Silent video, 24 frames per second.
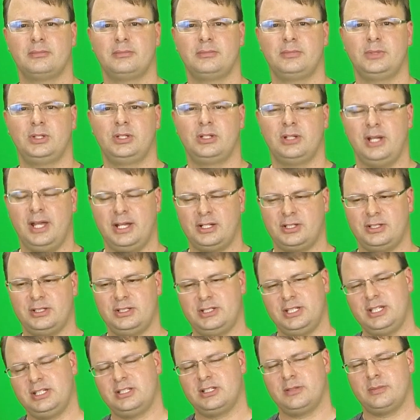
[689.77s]
you could actually
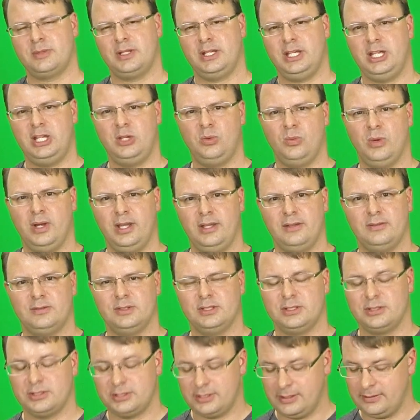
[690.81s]
see some of the heat waves
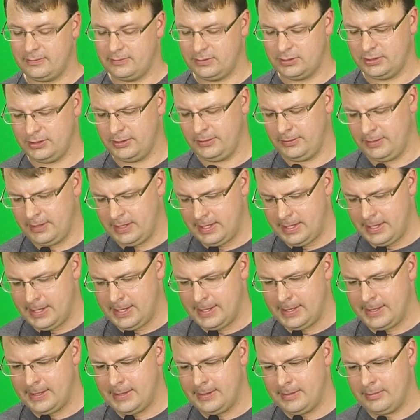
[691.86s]
and stuff. So,
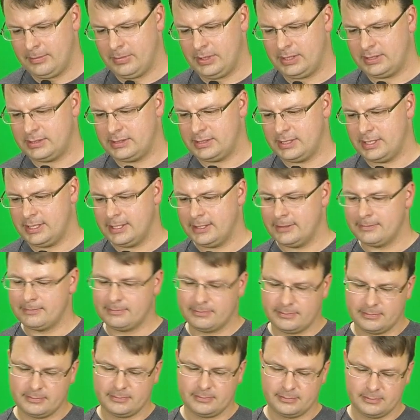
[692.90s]
but
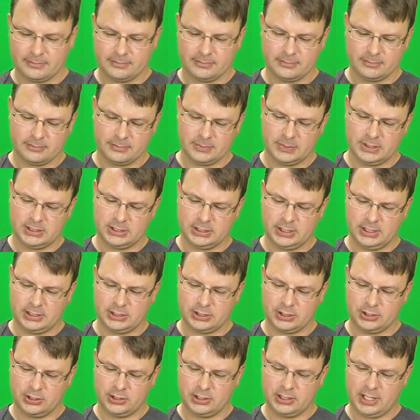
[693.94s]

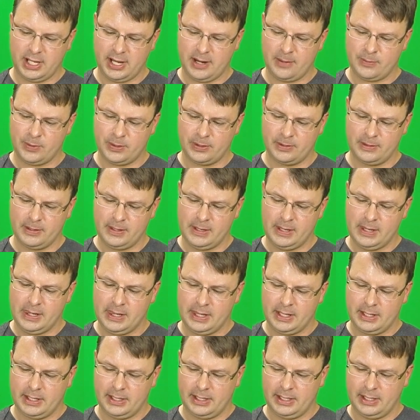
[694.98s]
it's a good camera.
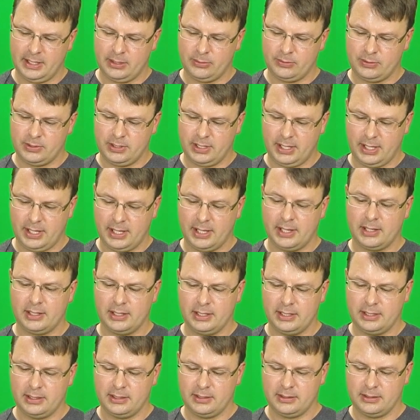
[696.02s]
I would
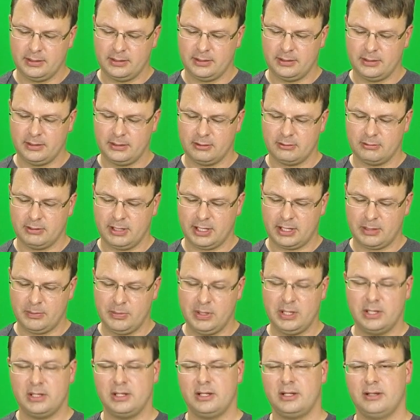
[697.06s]
highly
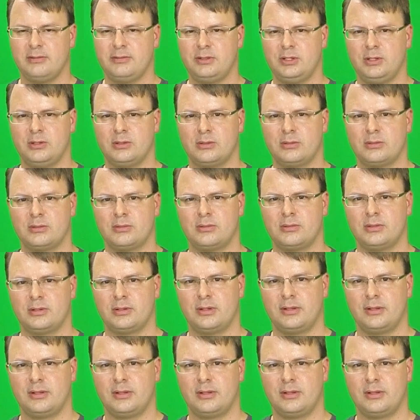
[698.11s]
recommend it if you're